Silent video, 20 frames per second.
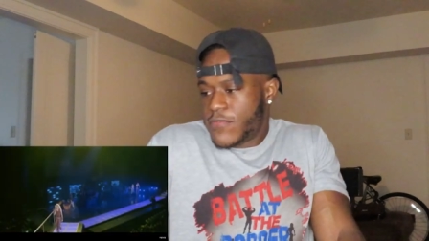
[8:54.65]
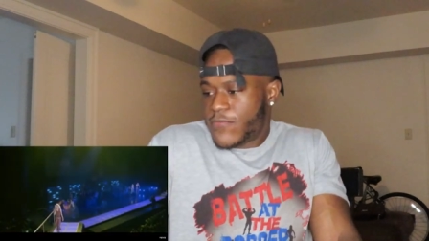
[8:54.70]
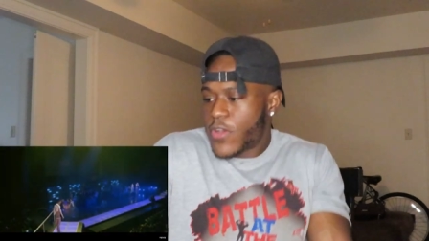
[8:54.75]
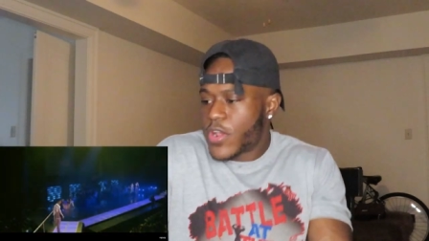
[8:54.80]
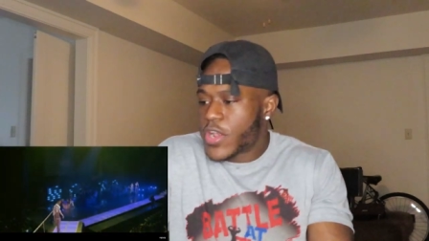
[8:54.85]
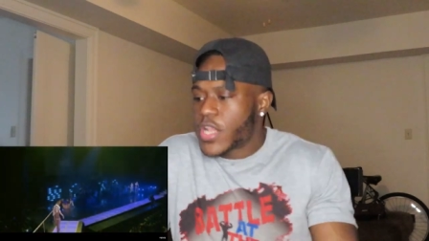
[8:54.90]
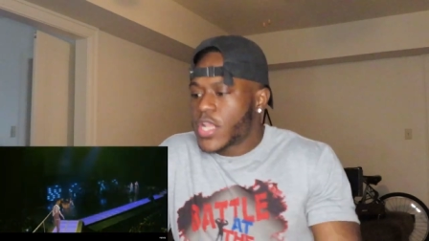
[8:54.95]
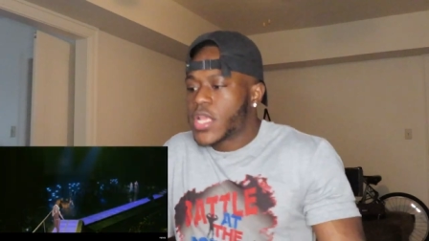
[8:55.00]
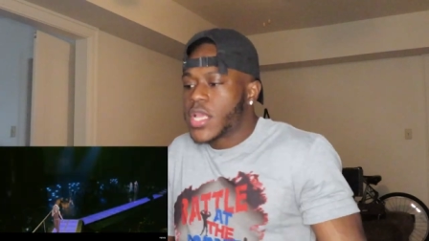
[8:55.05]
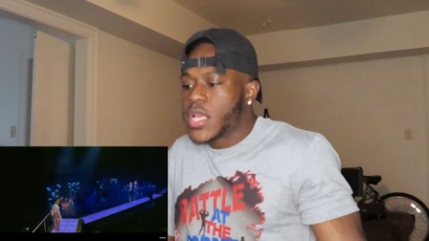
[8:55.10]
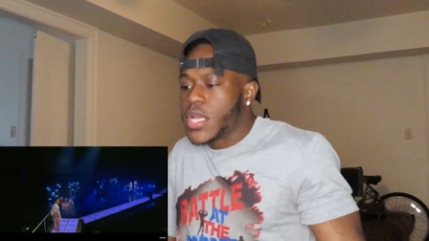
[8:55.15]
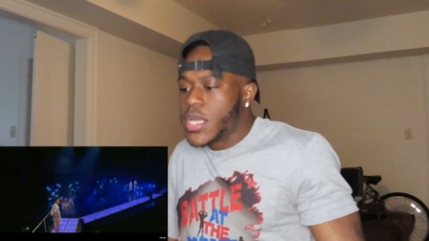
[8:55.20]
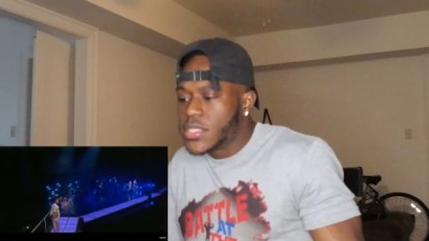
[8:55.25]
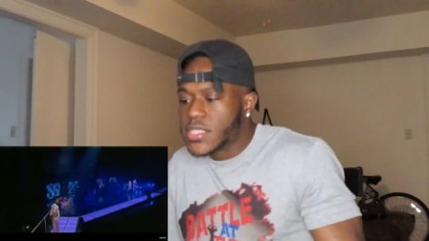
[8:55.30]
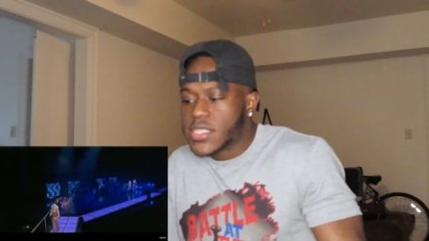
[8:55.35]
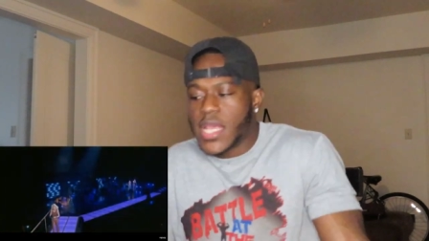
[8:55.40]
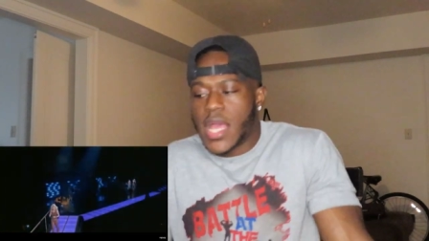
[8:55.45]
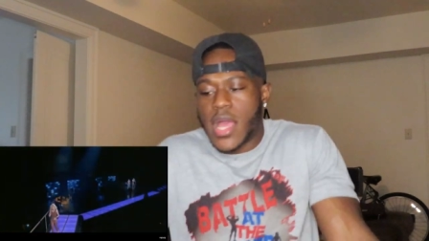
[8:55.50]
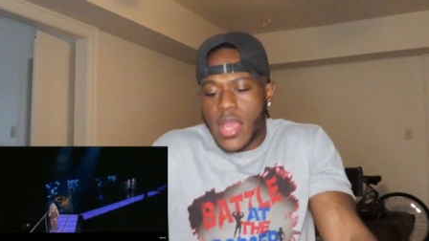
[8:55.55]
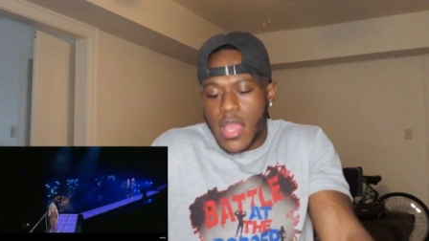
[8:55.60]
For the good
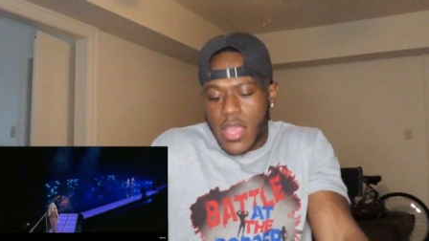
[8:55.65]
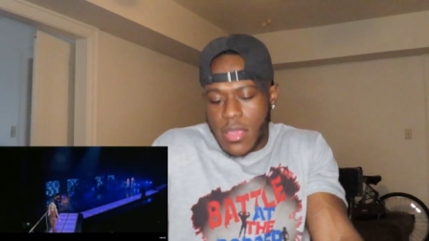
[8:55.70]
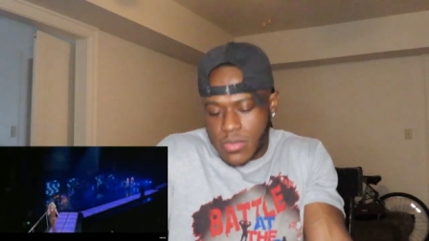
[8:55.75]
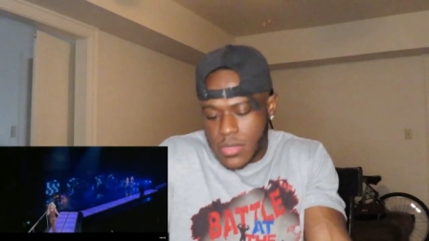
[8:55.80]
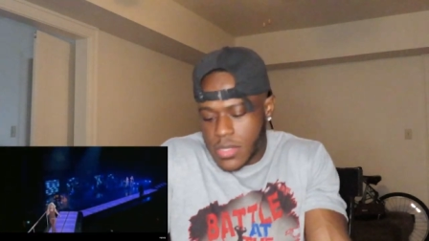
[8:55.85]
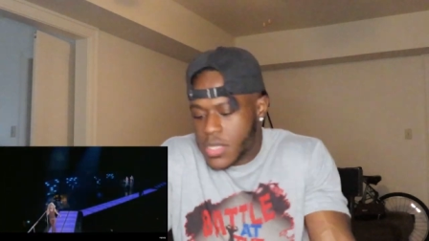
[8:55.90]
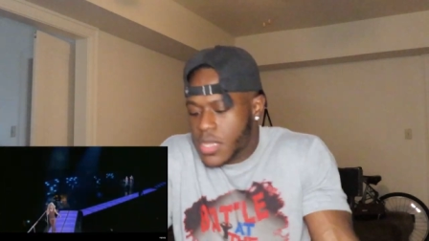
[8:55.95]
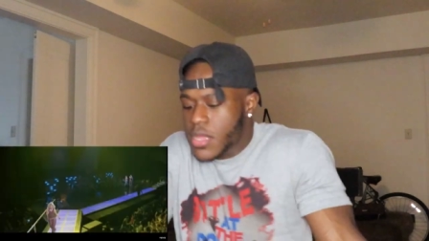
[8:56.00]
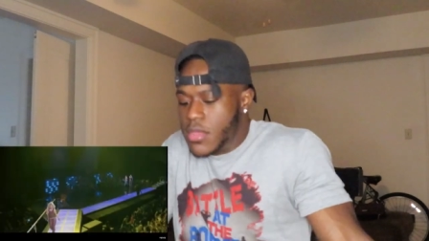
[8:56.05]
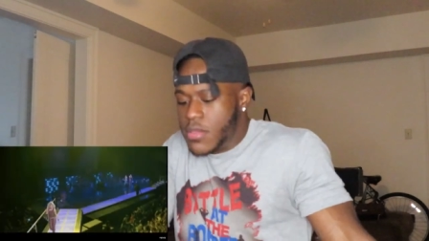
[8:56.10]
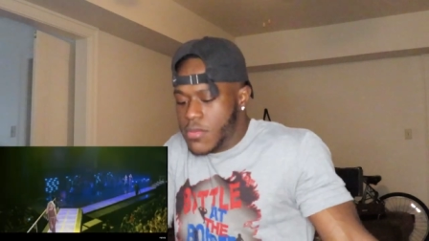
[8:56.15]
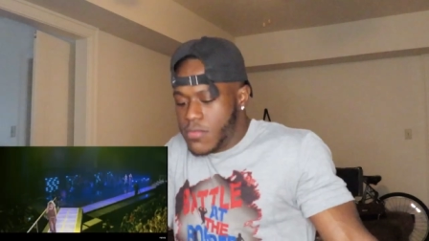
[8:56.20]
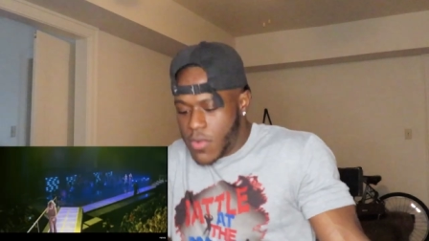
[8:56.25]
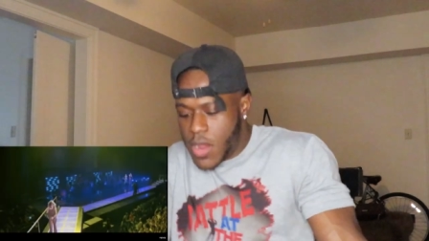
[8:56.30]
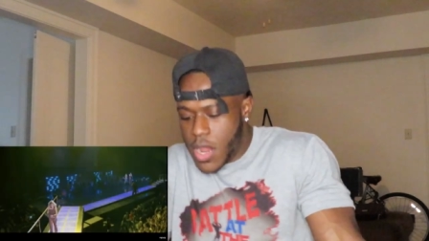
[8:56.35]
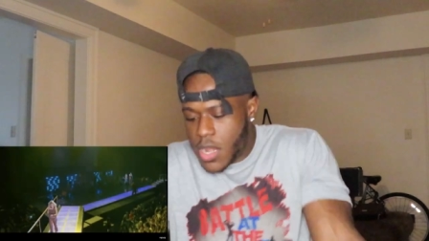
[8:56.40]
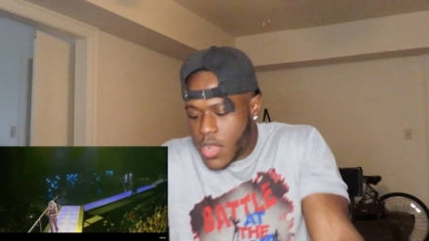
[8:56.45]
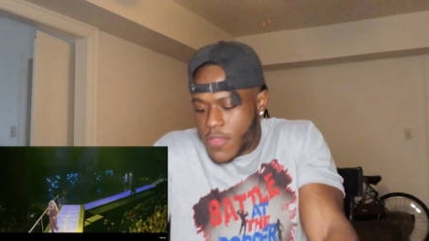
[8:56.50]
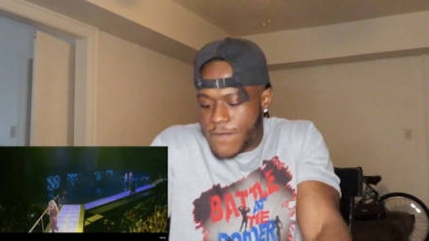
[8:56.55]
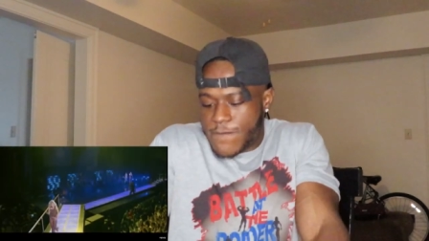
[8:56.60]
time,
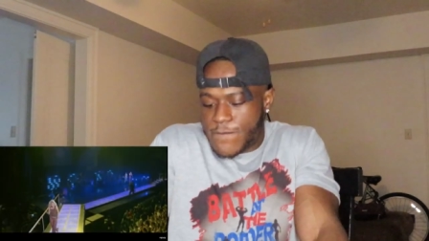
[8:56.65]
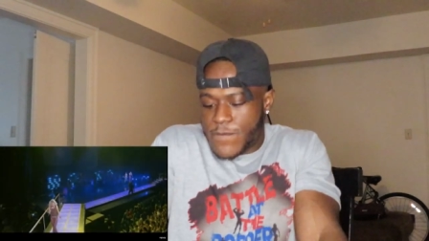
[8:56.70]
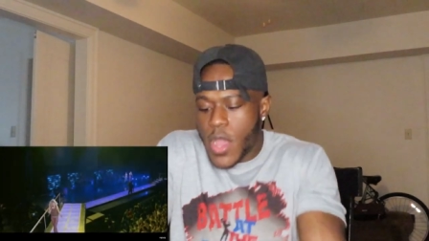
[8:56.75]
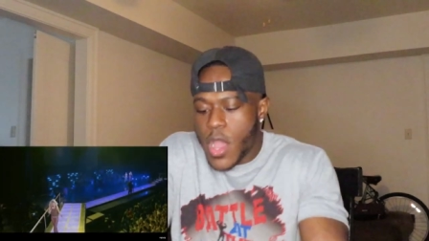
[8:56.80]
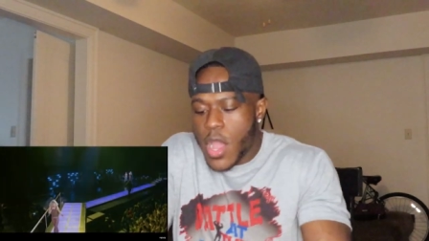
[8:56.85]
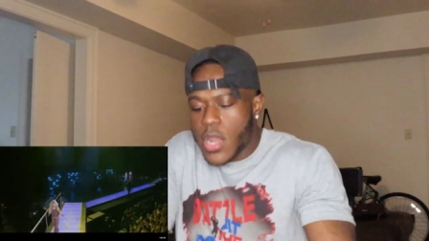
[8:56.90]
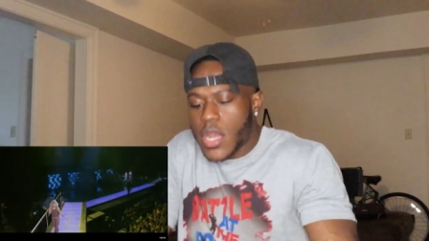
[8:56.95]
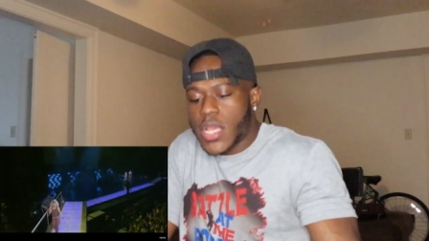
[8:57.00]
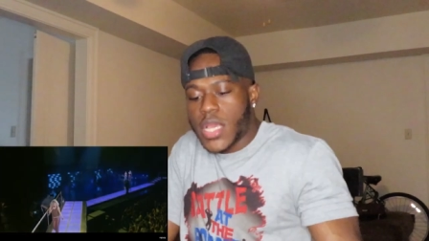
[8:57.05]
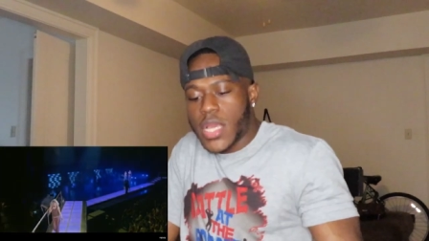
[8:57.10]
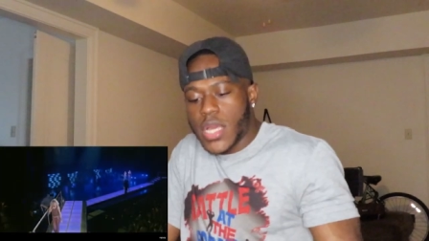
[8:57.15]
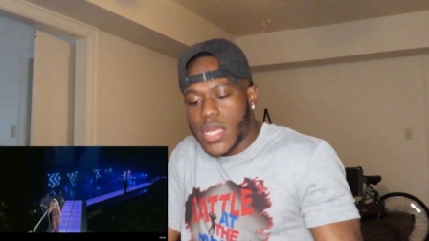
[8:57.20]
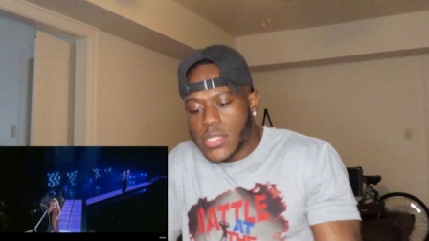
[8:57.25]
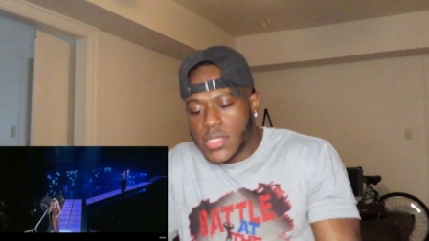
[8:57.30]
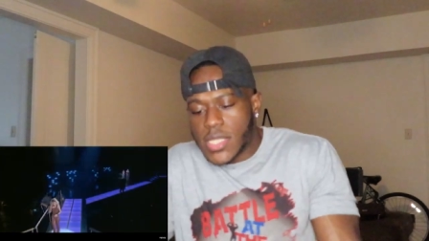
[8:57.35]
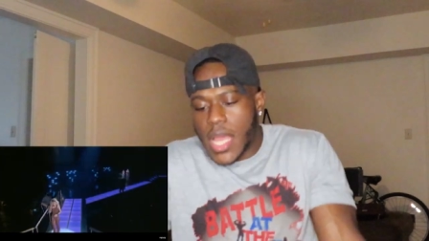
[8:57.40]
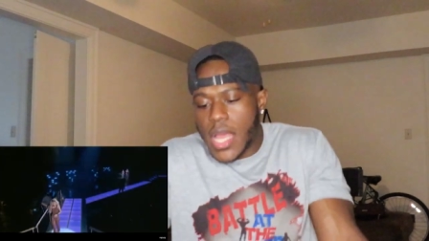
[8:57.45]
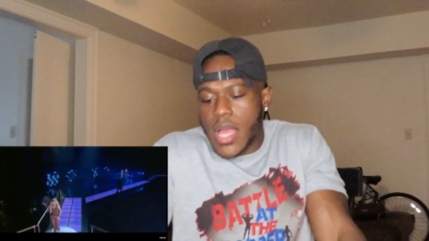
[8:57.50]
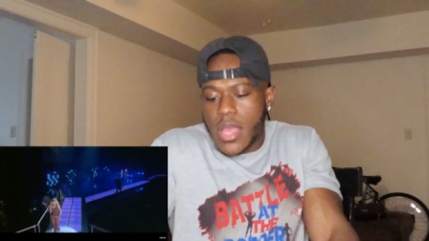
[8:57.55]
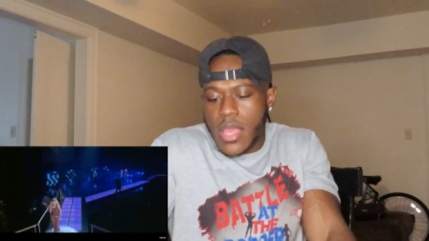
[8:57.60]
ready for the good
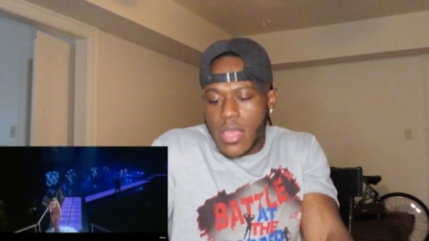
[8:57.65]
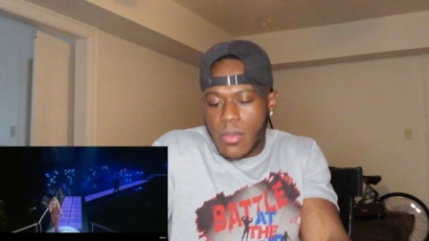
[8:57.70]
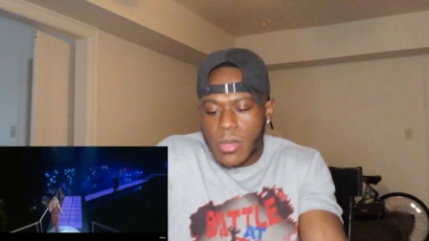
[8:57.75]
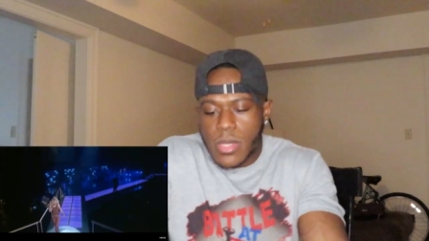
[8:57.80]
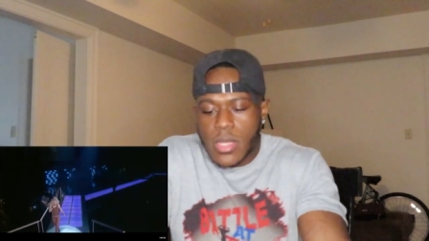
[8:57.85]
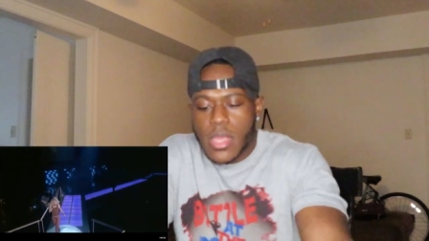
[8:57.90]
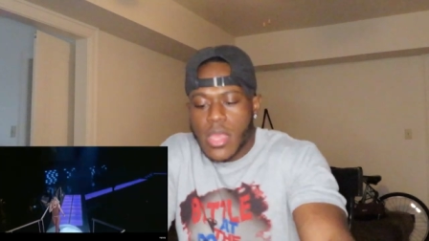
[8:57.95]
time.